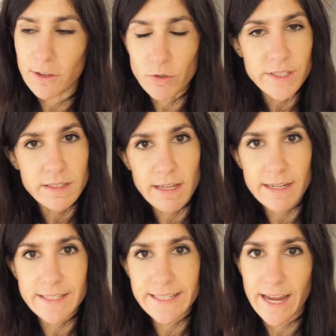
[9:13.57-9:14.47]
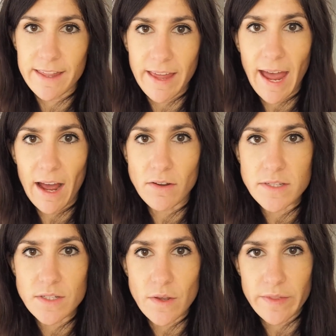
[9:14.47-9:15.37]
Luke's decided to stay at the
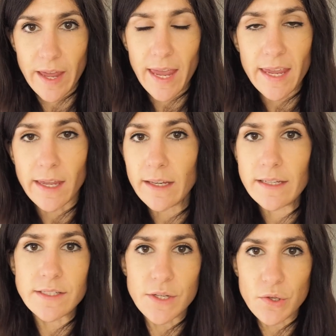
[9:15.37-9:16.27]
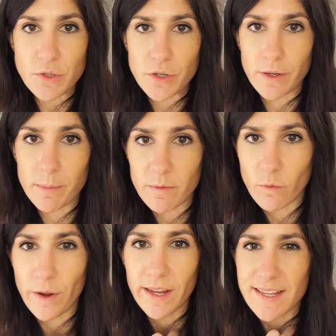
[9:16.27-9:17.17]
house so that he can continue doing a bit of work.